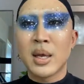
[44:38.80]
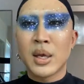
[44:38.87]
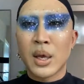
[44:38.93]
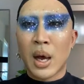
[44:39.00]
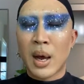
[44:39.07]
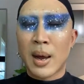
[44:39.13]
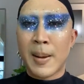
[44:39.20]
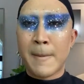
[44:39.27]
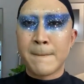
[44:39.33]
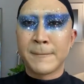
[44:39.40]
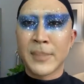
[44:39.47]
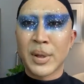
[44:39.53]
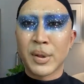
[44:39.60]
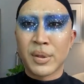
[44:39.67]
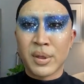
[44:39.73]

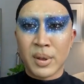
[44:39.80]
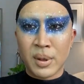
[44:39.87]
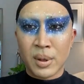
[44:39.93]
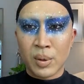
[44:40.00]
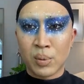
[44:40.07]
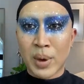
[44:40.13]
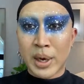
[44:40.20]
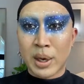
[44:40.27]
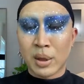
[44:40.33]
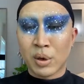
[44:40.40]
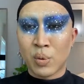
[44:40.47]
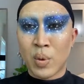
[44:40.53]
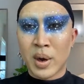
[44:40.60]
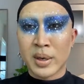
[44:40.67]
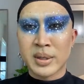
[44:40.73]
the regular
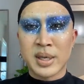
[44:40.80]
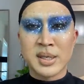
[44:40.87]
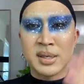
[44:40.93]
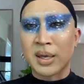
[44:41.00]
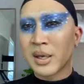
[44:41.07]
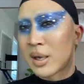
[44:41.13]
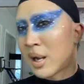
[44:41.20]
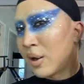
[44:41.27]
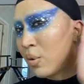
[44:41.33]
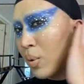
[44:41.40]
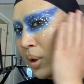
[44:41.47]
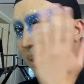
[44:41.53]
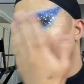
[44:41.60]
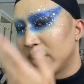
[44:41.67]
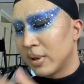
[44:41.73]
one because I kind of want
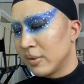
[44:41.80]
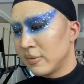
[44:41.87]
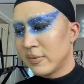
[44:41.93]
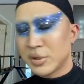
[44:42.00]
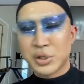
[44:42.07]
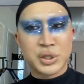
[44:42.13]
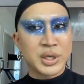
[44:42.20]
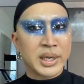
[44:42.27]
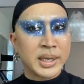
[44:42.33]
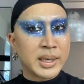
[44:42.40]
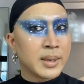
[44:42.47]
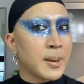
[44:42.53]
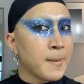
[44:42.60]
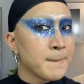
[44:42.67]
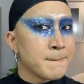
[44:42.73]
a bit of
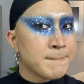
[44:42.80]
sheen.